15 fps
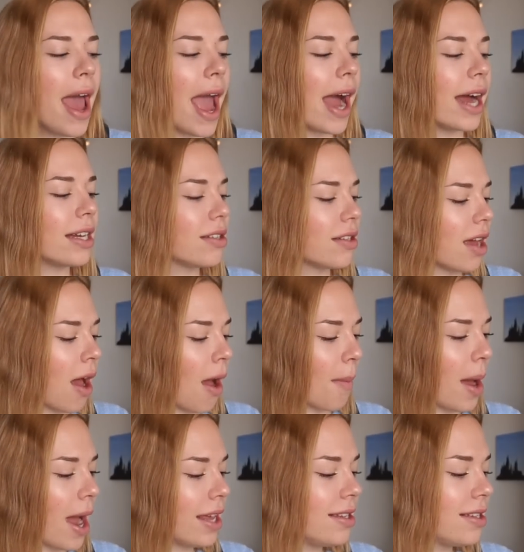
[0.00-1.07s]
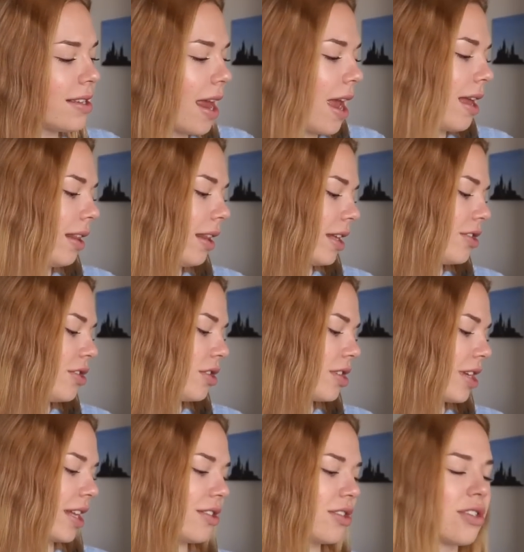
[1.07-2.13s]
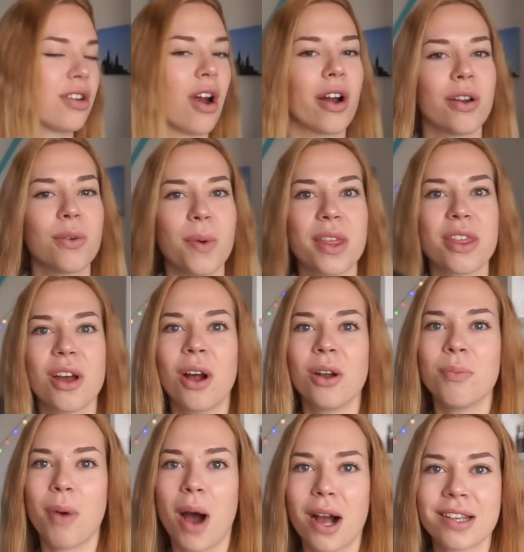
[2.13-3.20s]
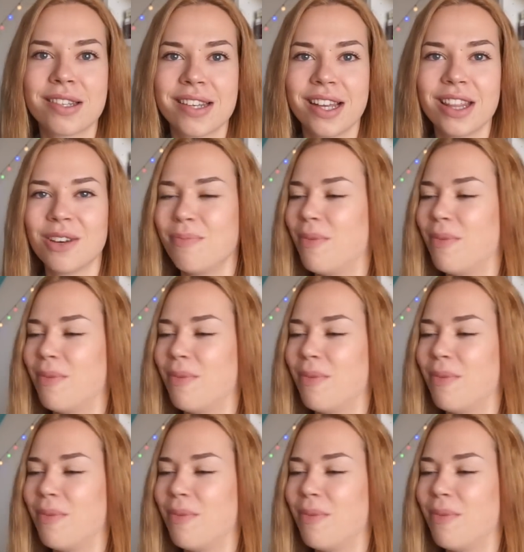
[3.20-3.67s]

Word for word: And I'd say let's just get started with unboxing the